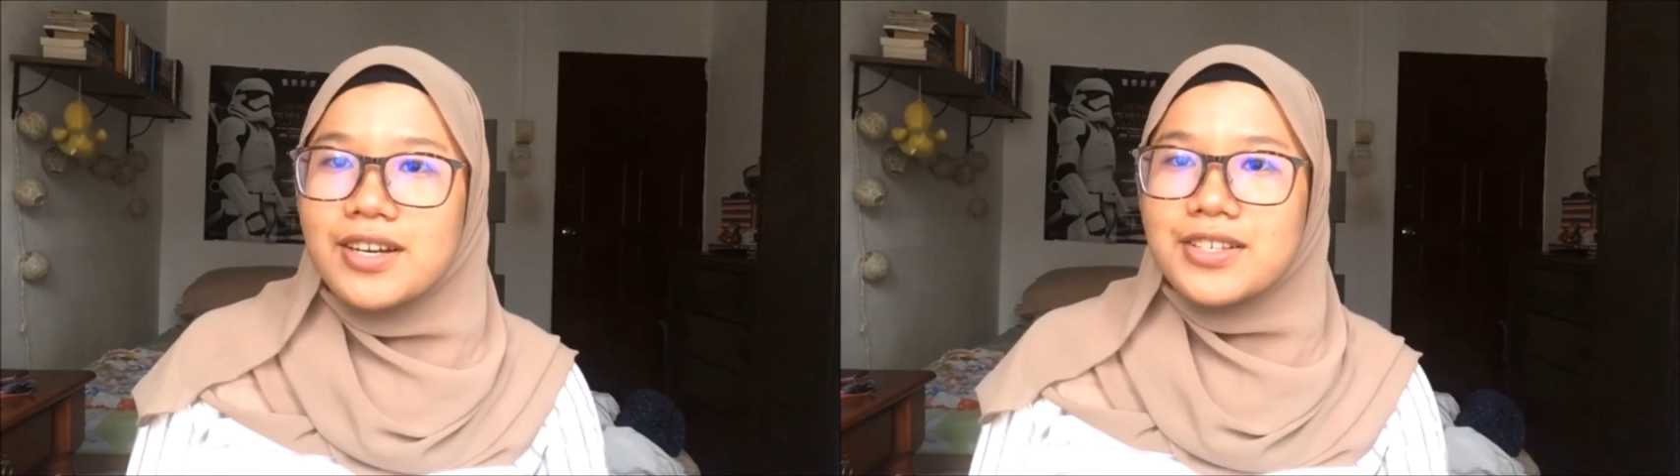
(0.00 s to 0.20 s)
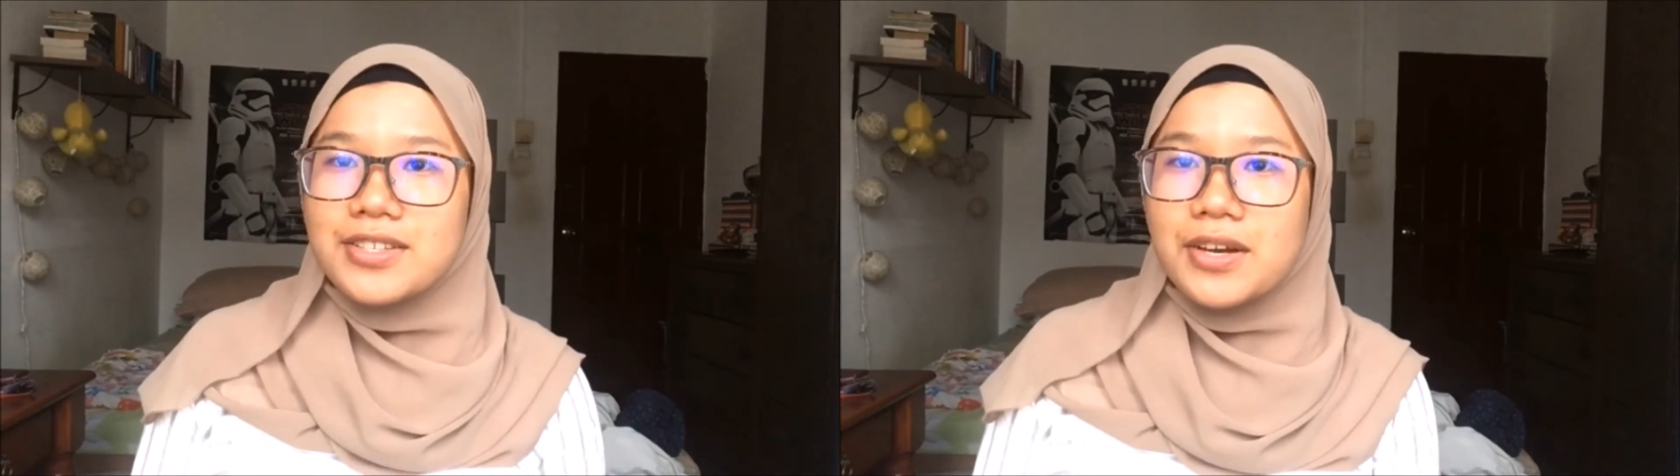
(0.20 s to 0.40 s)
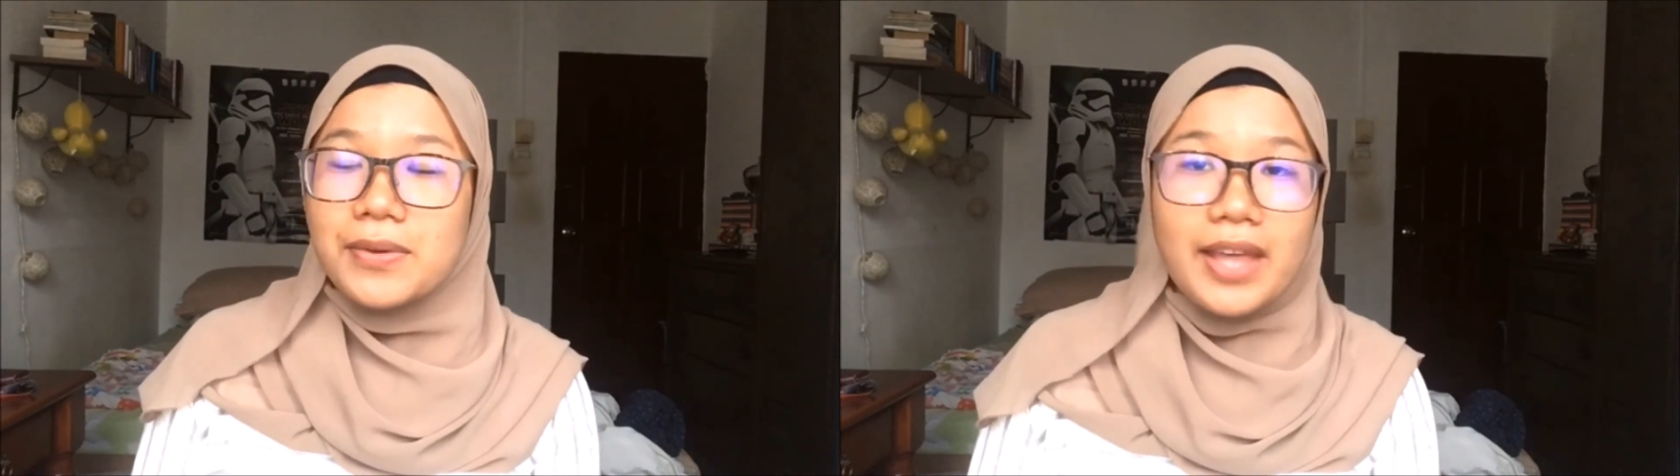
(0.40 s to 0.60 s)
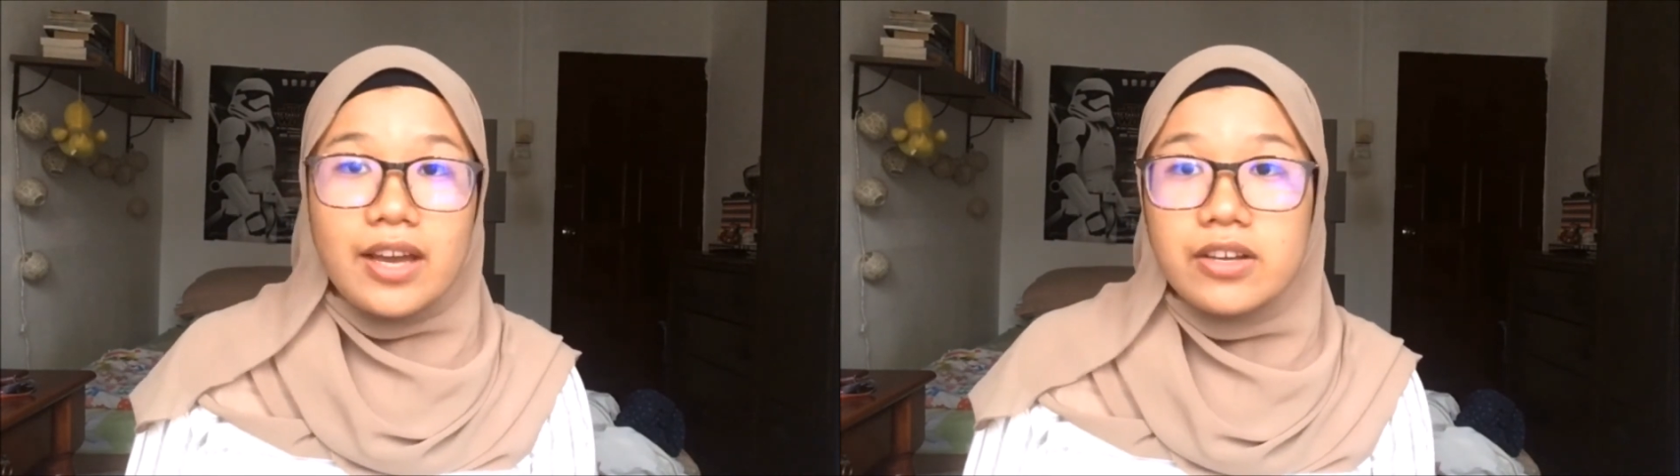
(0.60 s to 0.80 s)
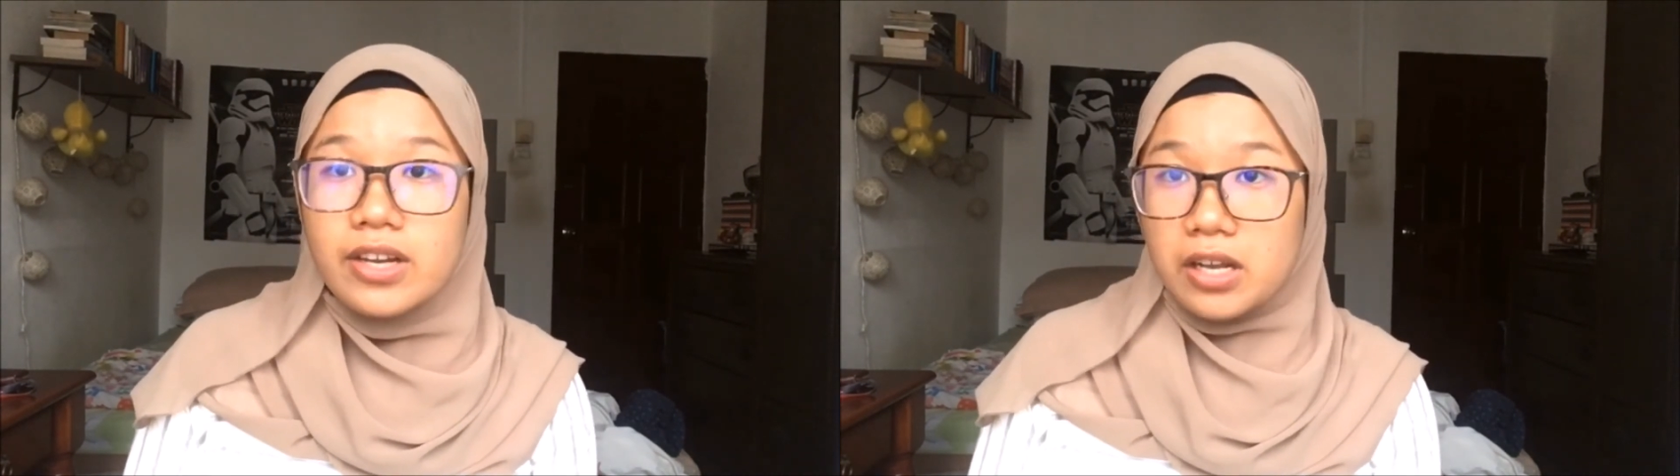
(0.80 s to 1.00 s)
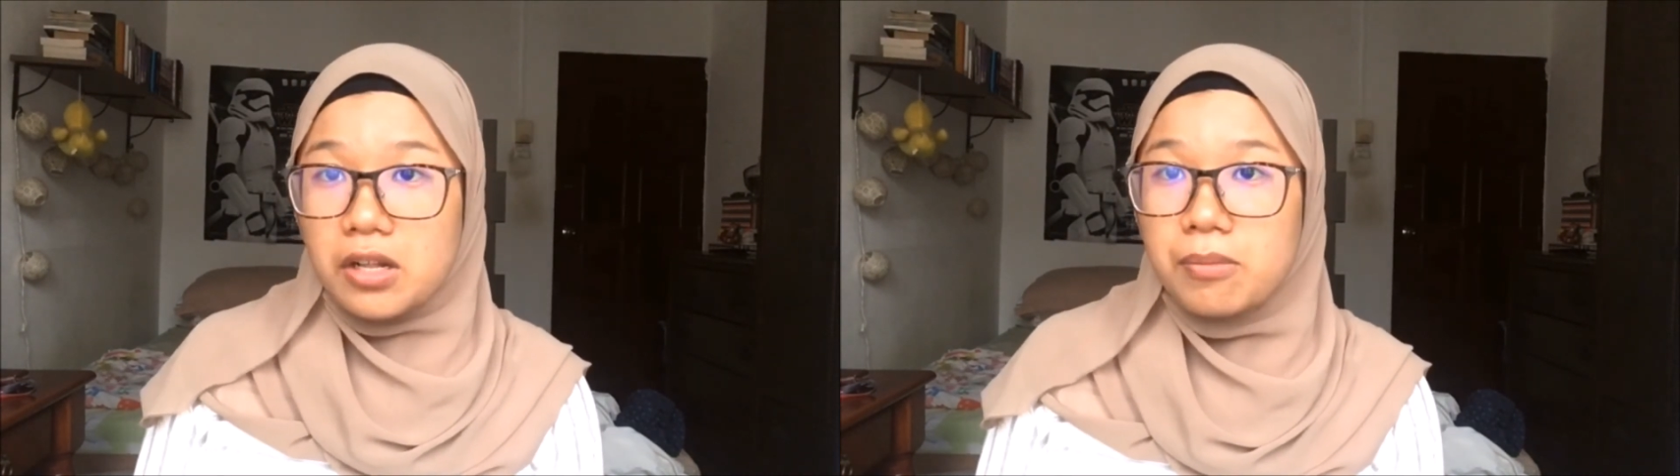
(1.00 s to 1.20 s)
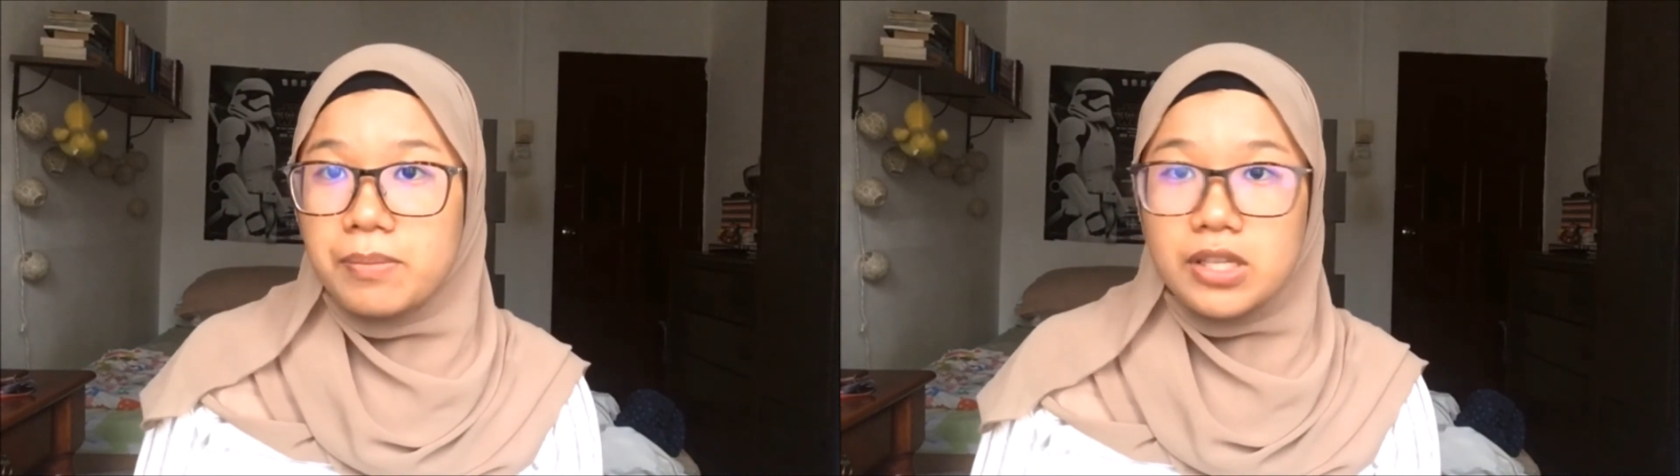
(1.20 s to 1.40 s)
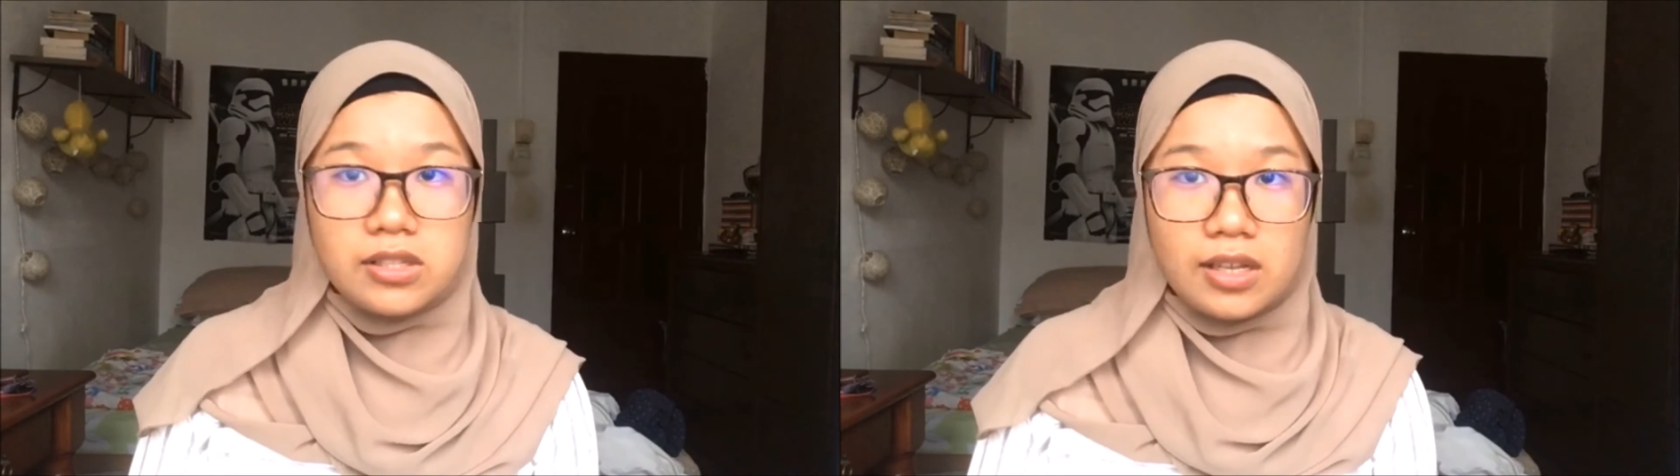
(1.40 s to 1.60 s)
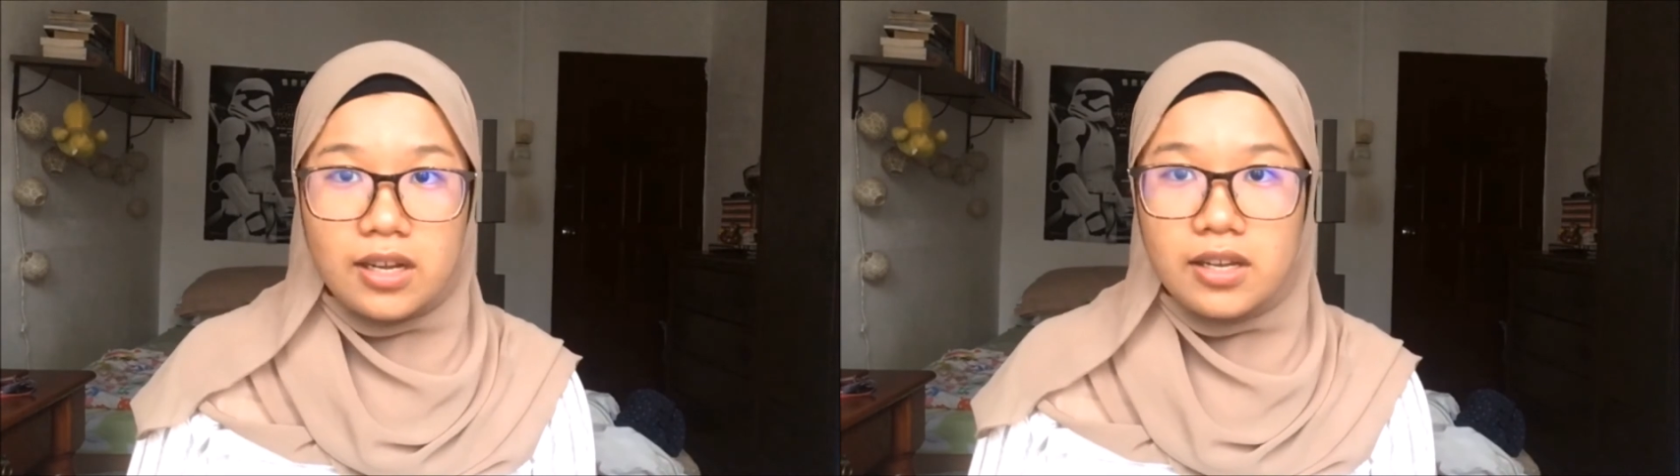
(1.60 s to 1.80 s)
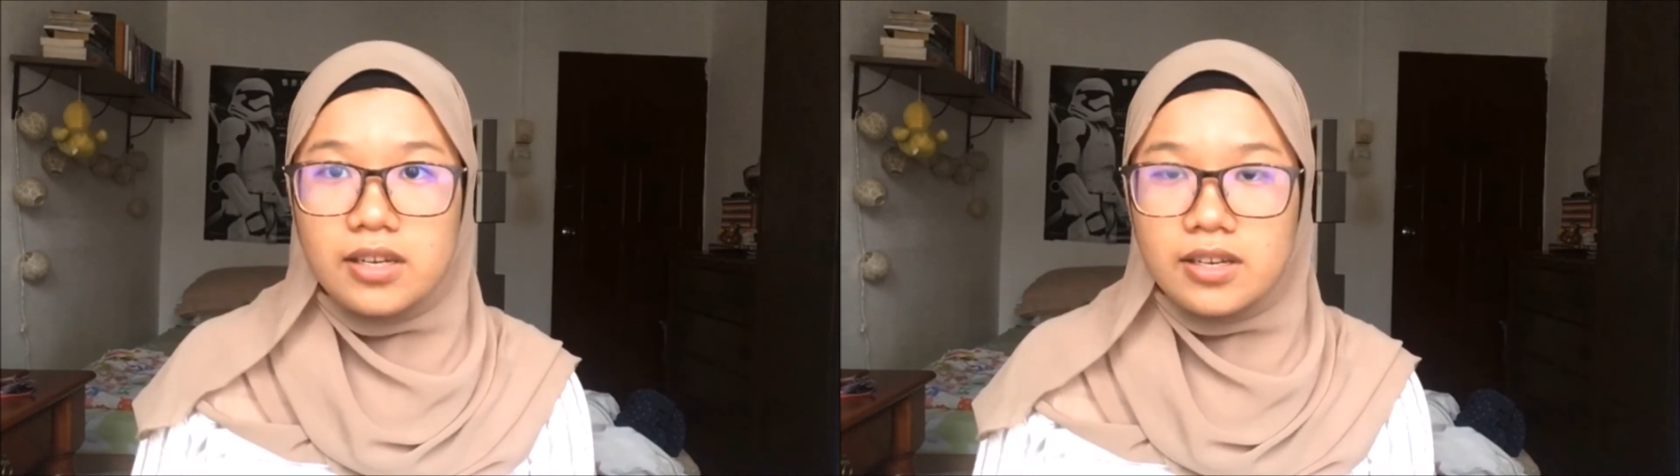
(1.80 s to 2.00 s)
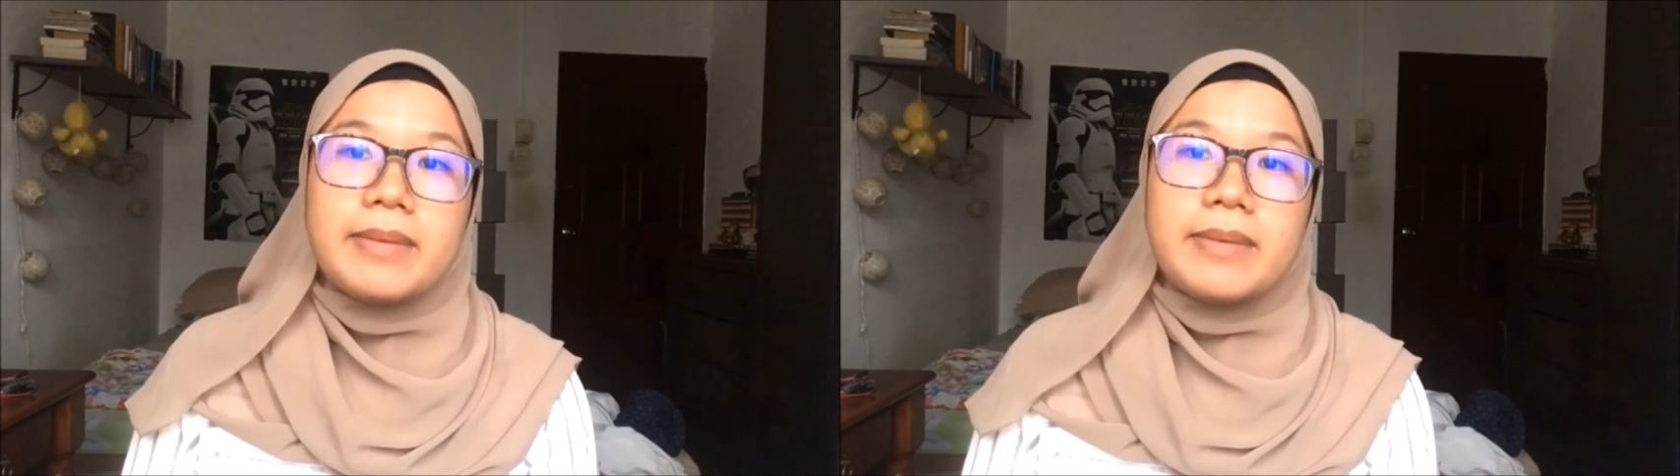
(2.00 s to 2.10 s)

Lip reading: So that could help a lot.